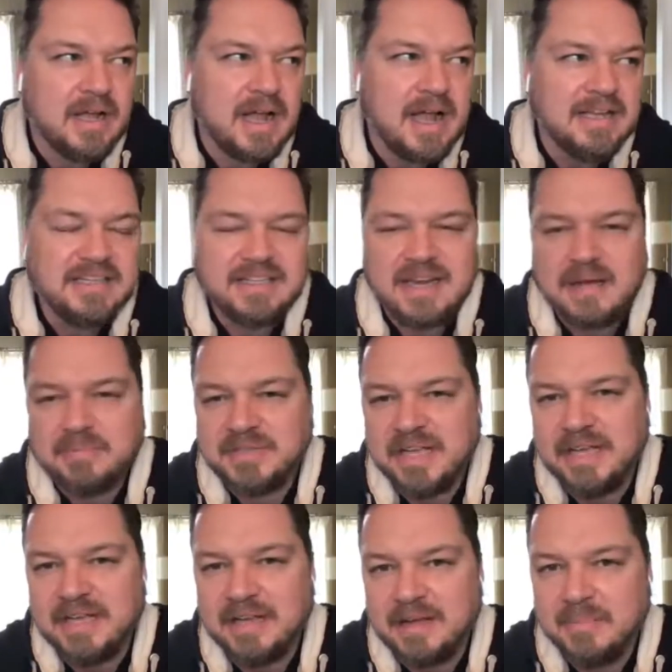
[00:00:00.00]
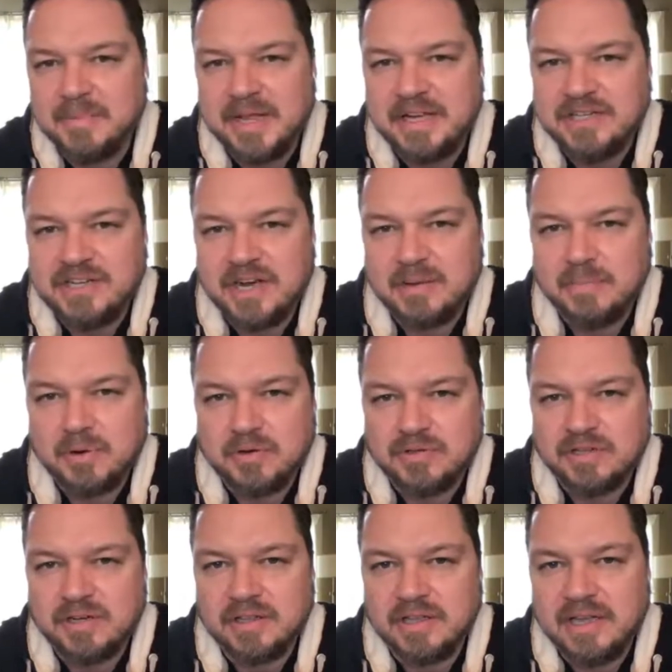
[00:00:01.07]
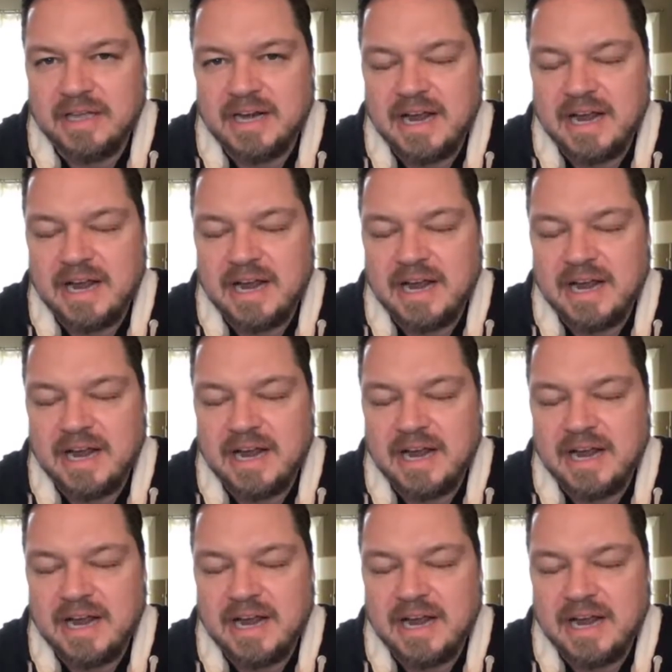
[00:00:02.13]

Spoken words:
I stopped taking a paycheck personally,